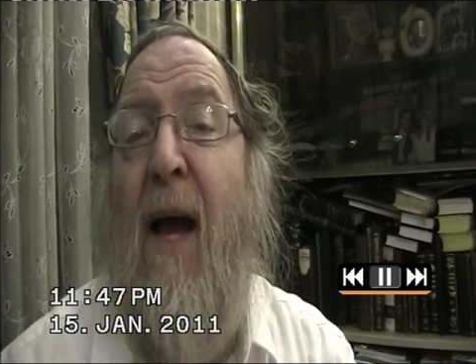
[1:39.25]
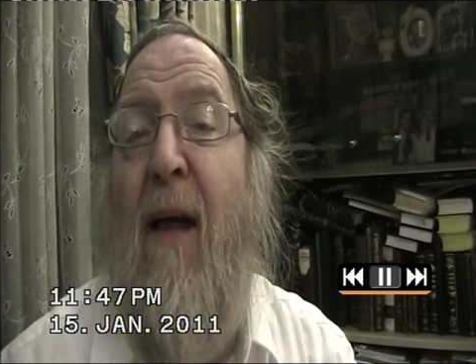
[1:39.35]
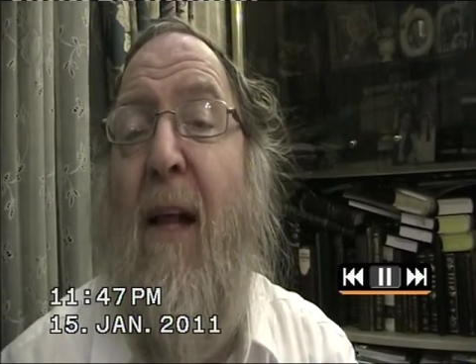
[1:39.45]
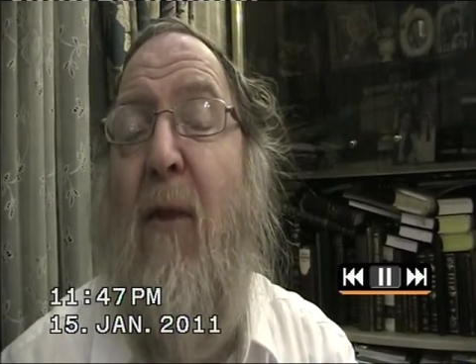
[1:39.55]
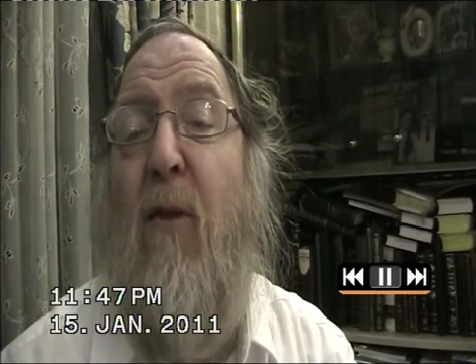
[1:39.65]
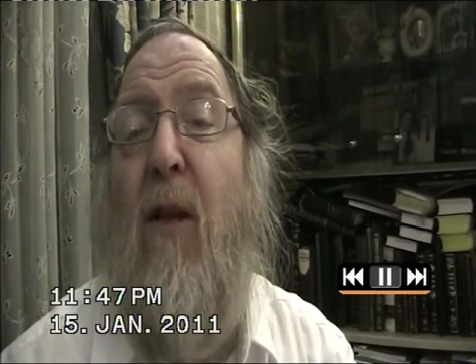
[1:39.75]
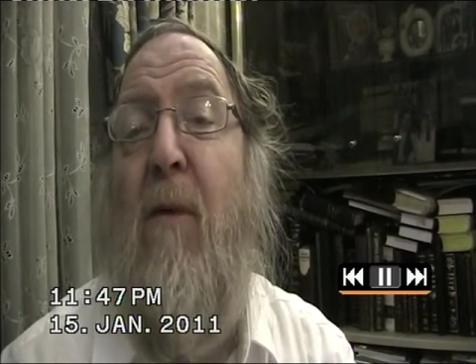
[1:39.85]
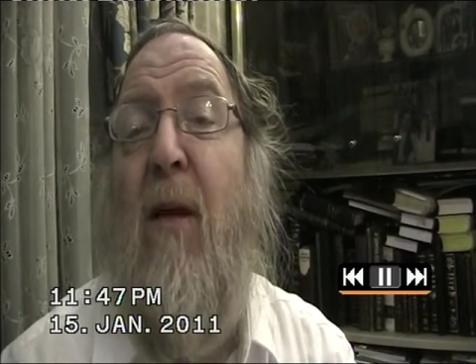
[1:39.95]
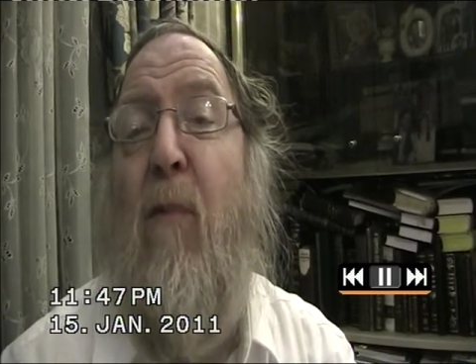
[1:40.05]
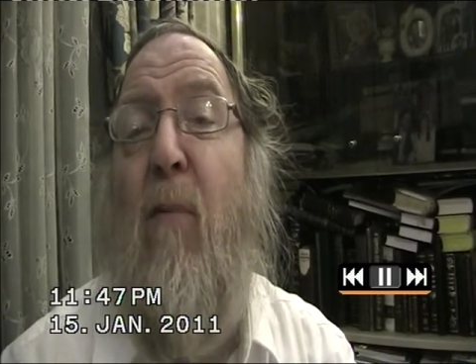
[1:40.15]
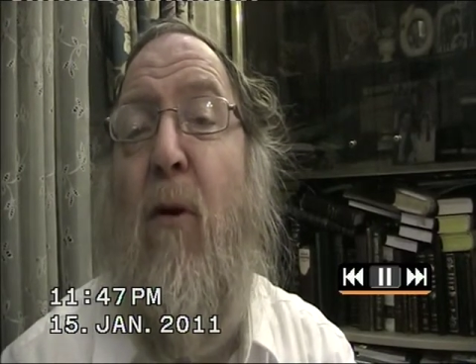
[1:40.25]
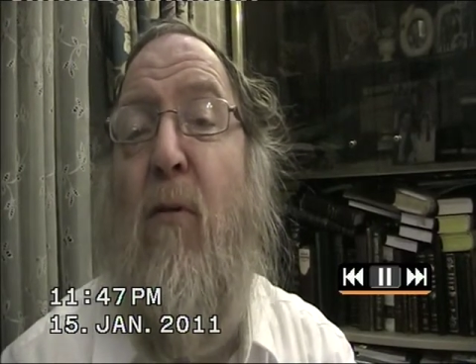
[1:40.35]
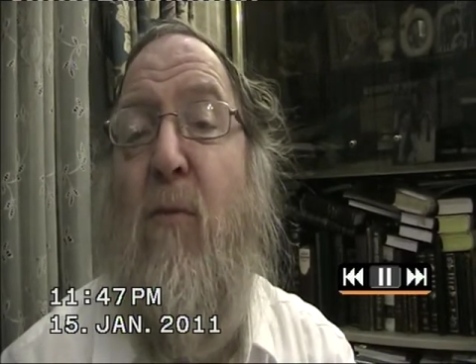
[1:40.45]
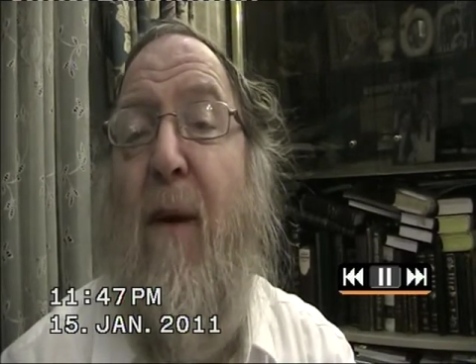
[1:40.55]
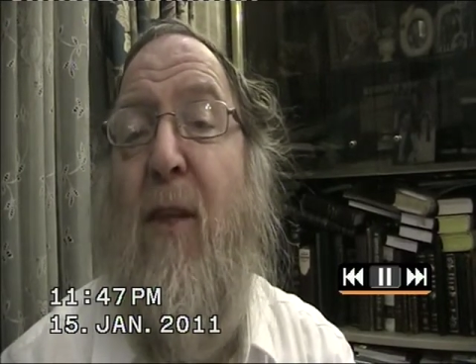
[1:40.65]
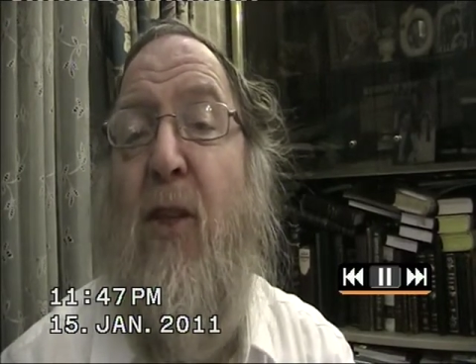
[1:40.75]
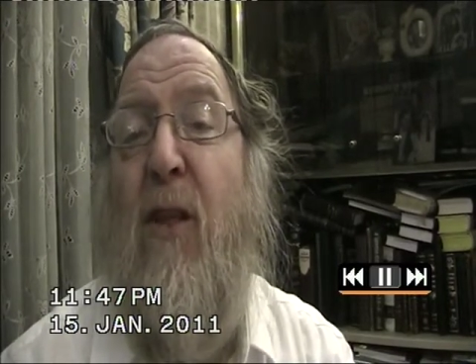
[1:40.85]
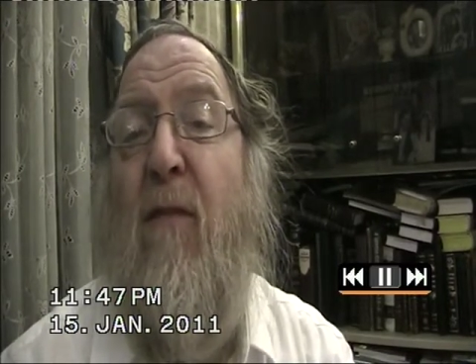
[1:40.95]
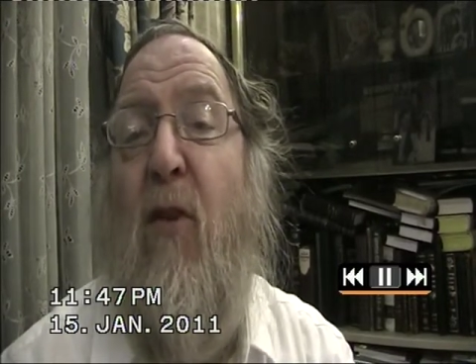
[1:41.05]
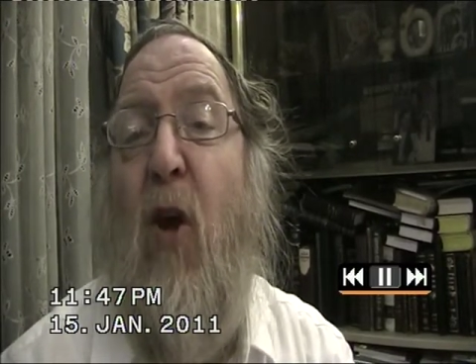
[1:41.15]
And that's what it means. Baal
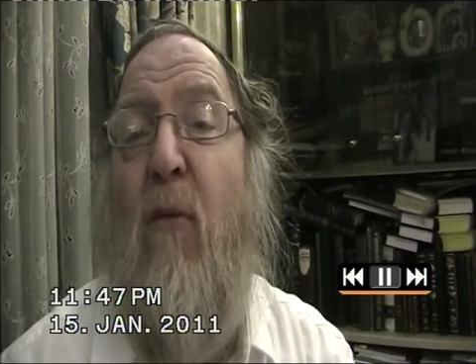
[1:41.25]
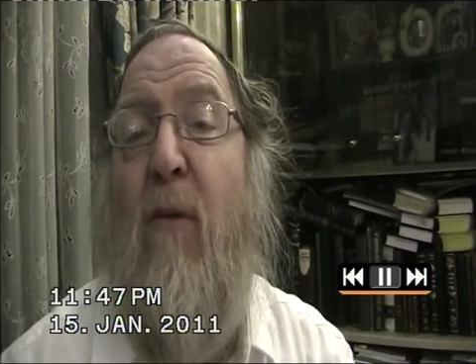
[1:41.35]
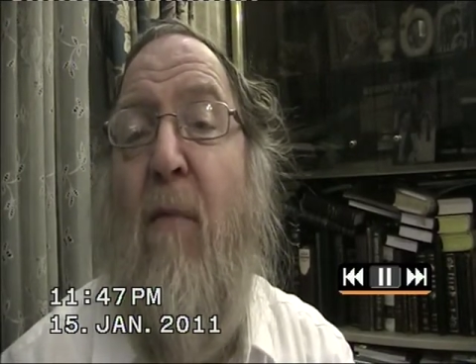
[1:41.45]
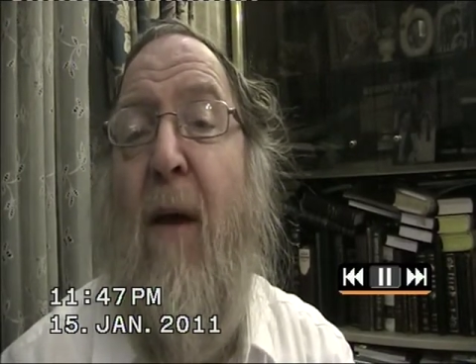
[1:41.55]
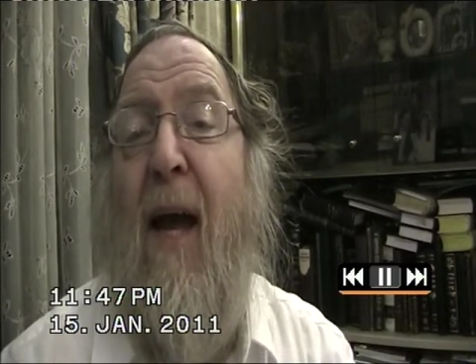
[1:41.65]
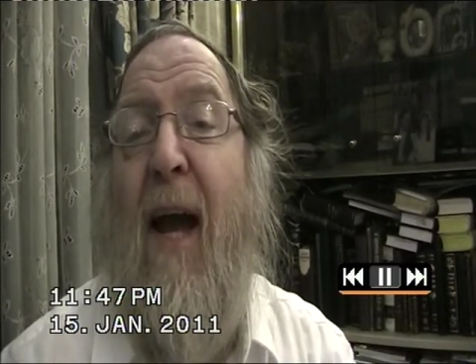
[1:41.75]
Teshuvas oimdim